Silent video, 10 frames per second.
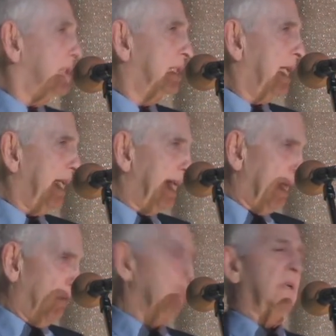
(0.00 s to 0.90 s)
say, yeah,
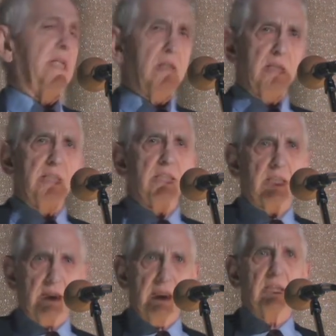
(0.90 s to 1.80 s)
we're here this
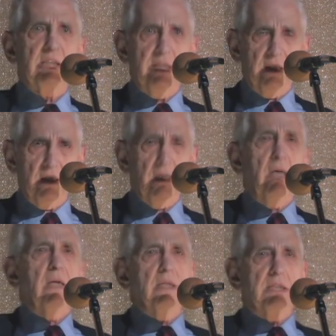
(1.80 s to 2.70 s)
year,
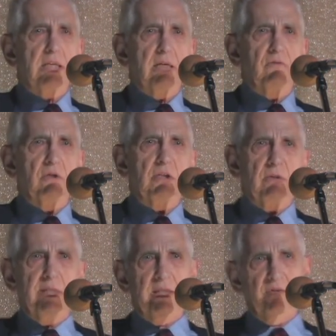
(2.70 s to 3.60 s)
this
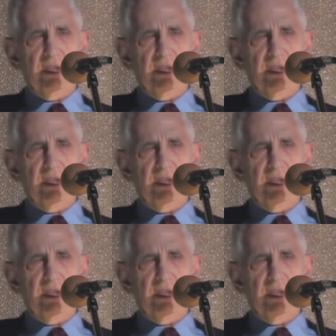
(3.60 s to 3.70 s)
anniversary of this